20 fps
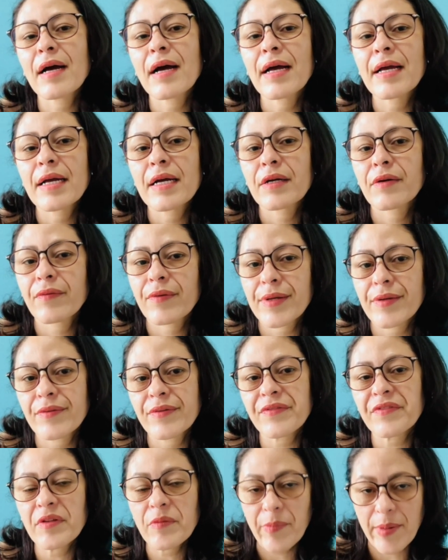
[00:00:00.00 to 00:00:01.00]
I agree
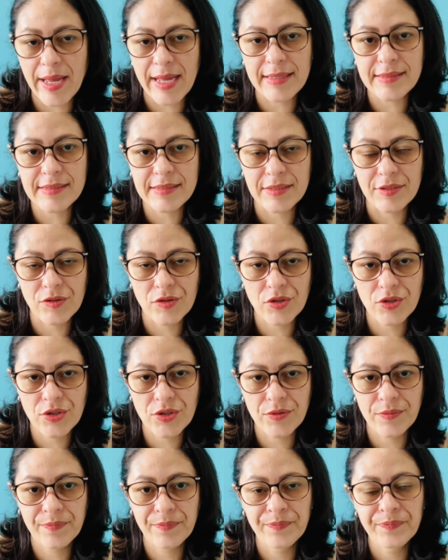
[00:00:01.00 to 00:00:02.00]
with the
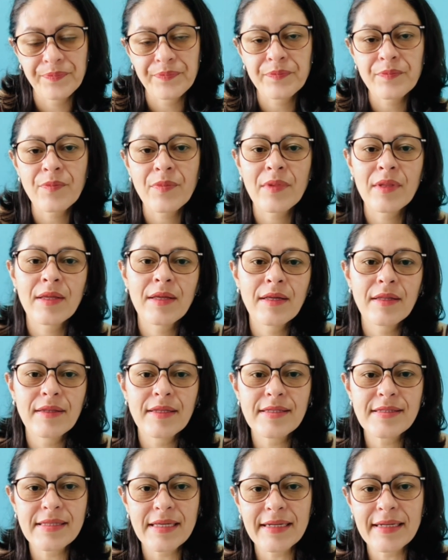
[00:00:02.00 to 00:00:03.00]
passage.
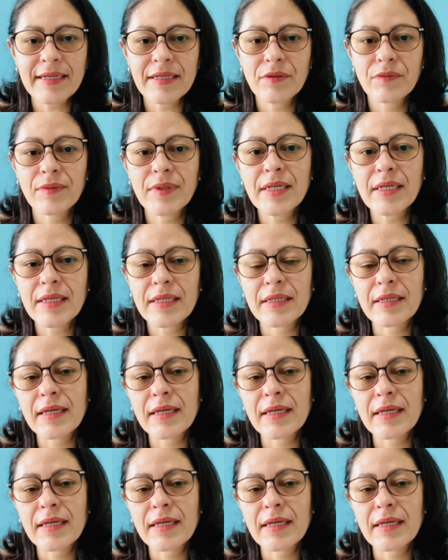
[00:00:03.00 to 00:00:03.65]
The second one,